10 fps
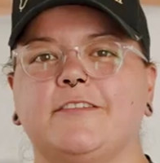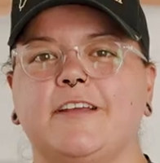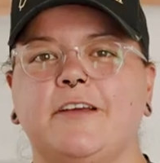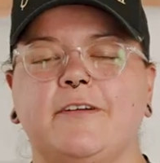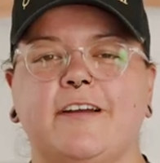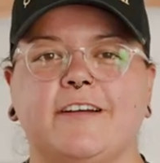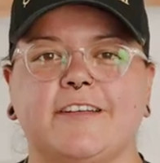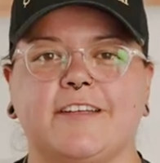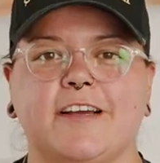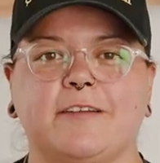Today we're here
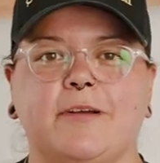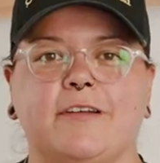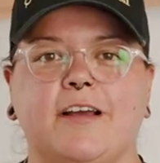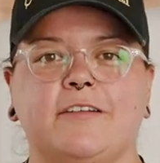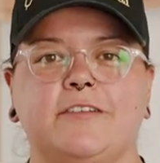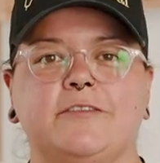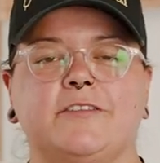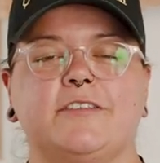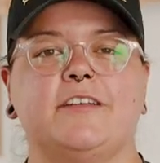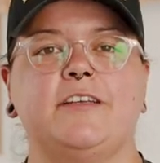to talk about how to
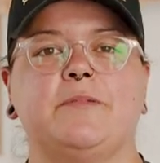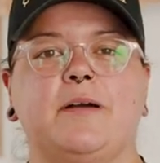use your heat